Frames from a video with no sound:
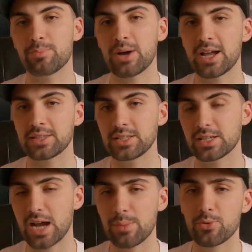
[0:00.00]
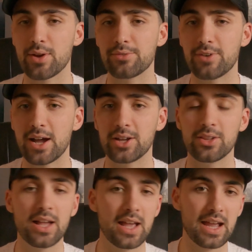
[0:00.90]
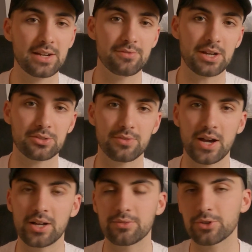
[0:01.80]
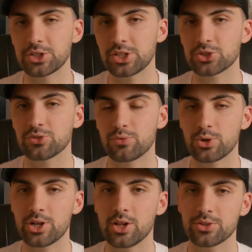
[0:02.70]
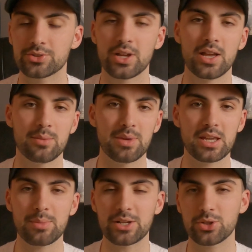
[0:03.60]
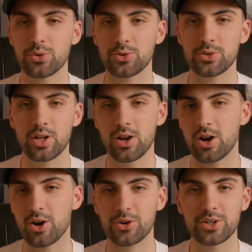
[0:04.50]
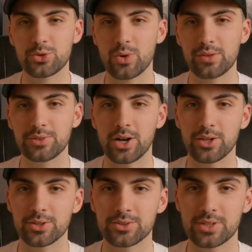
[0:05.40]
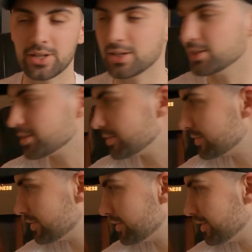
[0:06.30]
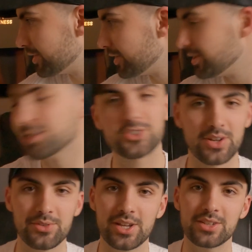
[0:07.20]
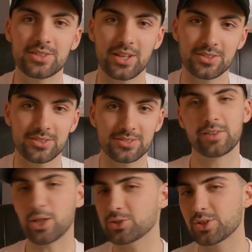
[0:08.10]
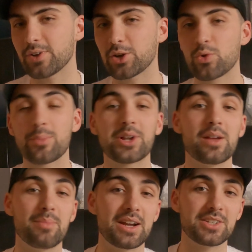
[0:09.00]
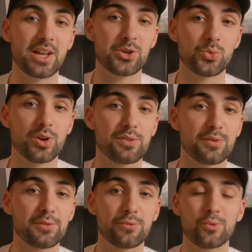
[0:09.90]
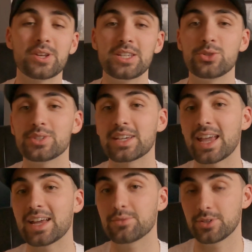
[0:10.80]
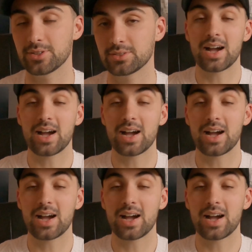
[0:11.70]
up buying the copyright file and a vector file for an additional $40, making my total $112.78. Now let's see if I can replicate my designer's work for free using Canva.